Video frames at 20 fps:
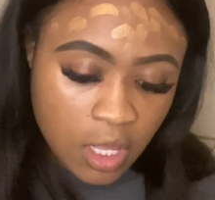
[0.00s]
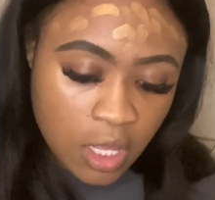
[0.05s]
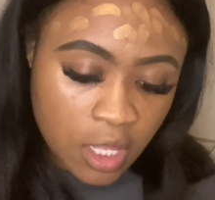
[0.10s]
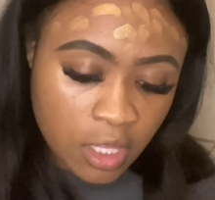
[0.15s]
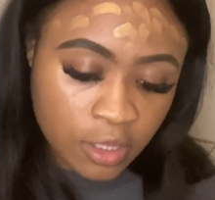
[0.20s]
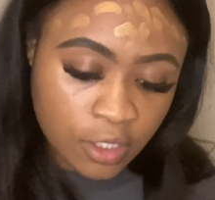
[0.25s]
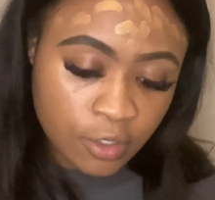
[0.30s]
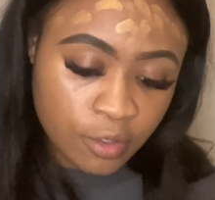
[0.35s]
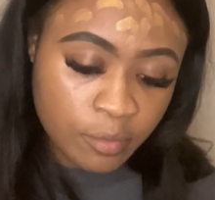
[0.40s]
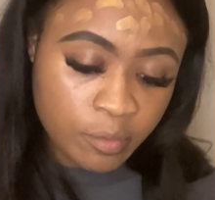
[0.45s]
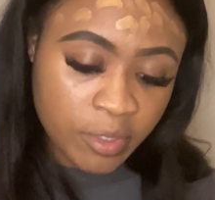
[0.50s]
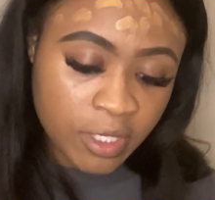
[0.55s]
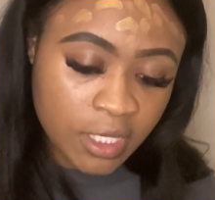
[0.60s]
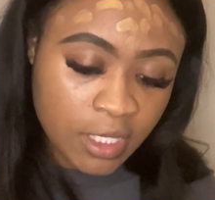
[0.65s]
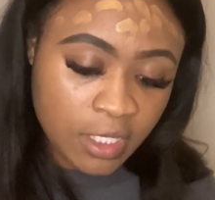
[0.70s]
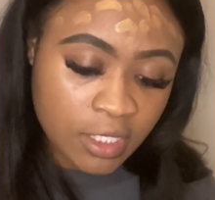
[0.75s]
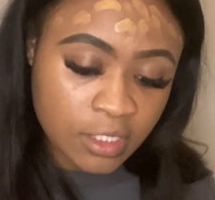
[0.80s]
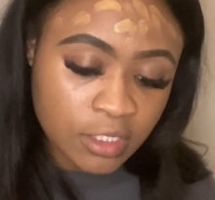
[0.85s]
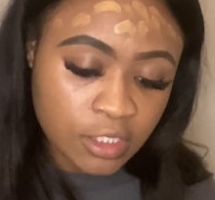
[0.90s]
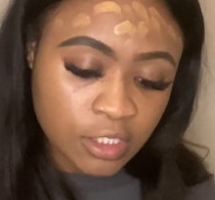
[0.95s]
a little
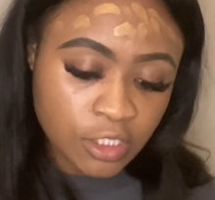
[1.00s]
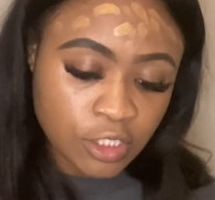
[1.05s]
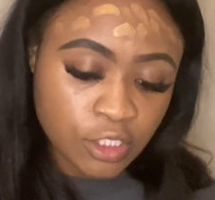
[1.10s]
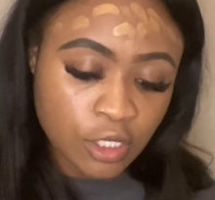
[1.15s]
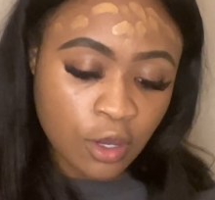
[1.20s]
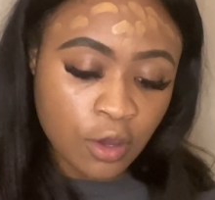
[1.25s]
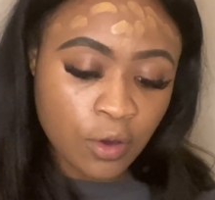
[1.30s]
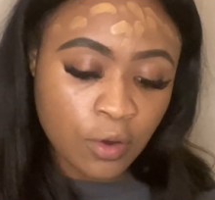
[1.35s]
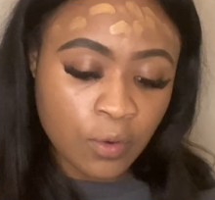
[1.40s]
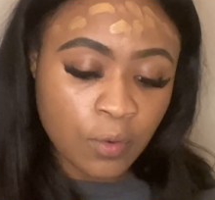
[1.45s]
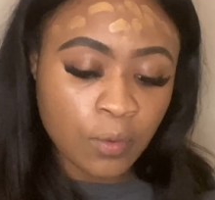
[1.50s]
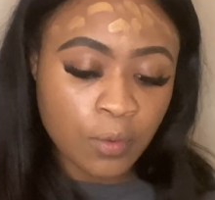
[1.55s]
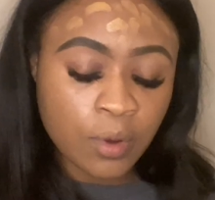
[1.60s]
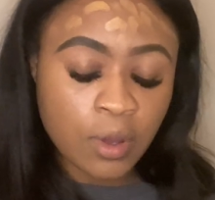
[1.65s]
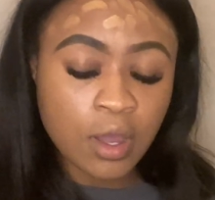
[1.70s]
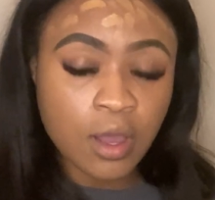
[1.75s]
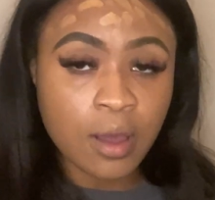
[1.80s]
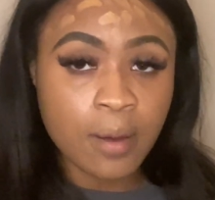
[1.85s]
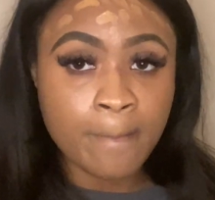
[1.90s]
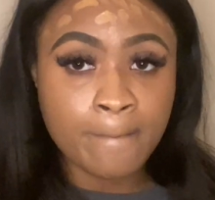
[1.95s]
bit. So
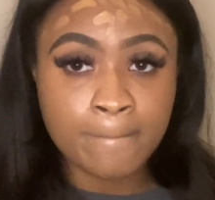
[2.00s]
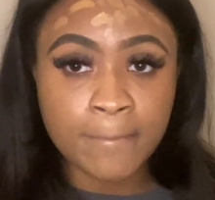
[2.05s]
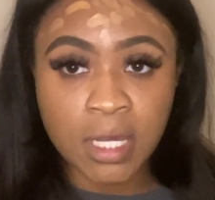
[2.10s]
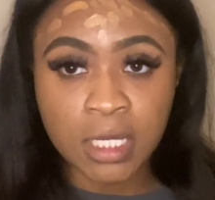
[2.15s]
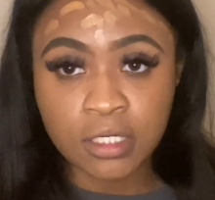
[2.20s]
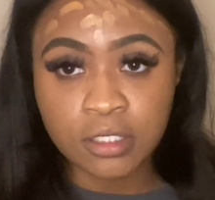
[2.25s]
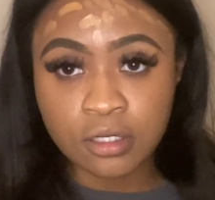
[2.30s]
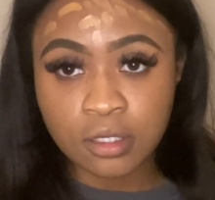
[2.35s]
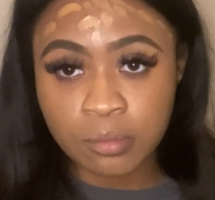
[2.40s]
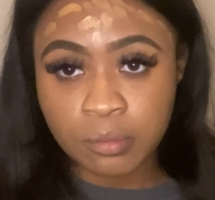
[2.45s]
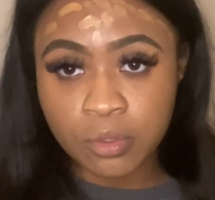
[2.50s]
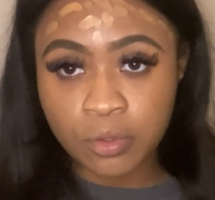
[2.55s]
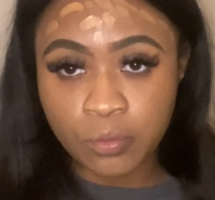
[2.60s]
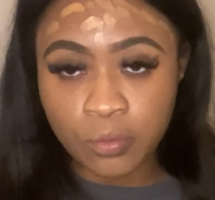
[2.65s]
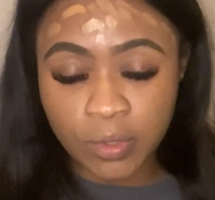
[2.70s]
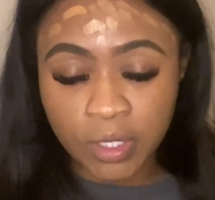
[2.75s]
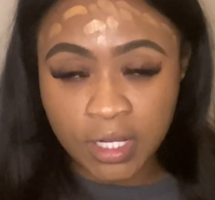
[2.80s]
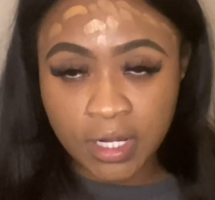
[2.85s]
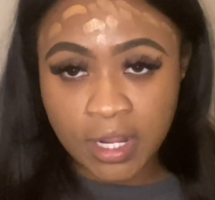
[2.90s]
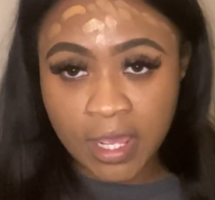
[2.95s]
my number
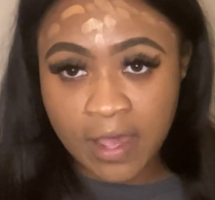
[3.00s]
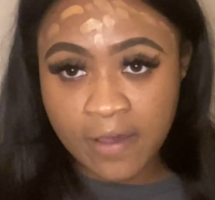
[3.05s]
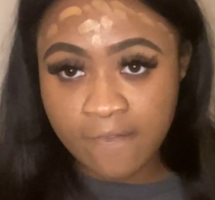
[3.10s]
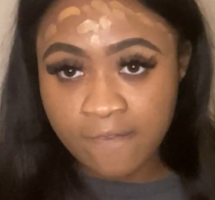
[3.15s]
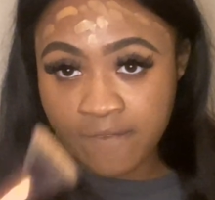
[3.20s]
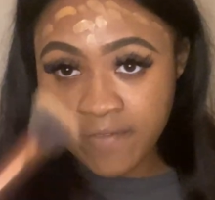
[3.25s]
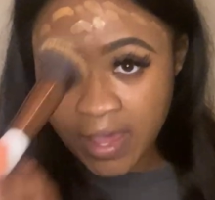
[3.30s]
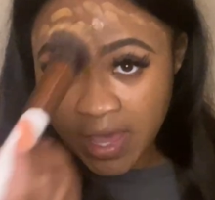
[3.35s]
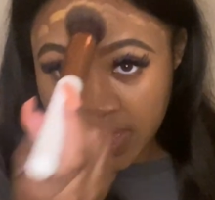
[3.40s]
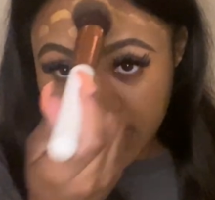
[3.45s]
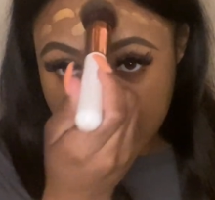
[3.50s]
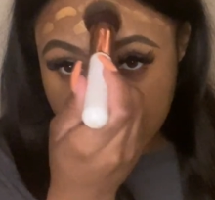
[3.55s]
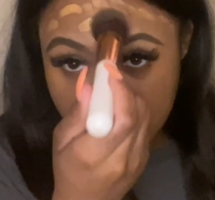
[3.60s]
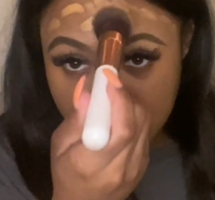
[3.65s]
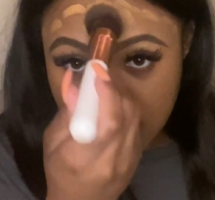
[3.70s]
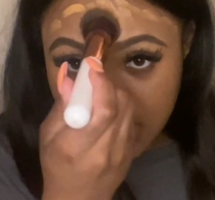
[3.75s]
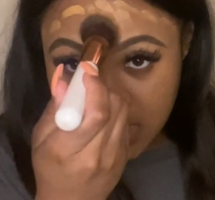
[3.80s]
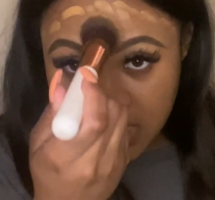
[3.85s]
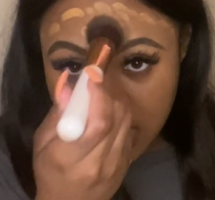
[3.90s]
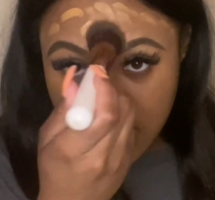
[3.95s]
one
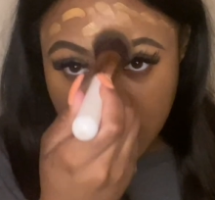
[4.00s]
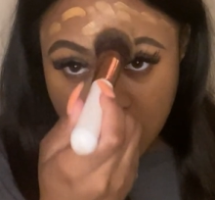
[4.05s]
advice,